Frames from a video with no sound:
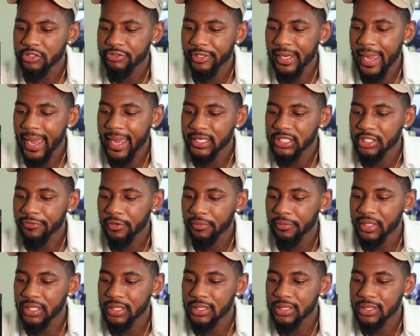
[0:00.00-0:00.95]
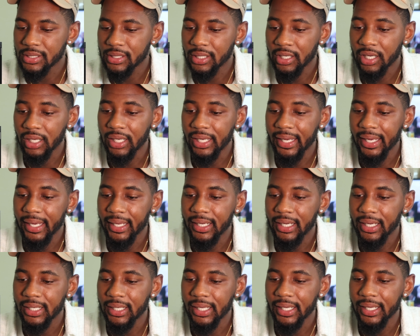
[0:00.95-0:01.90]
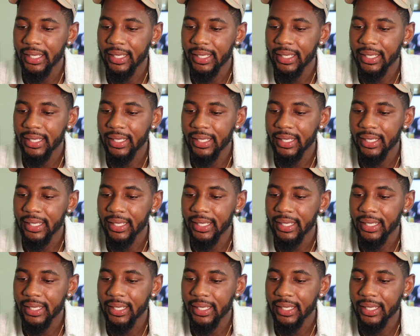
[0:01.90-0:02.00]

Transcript: reaction from this KHALEDKHALED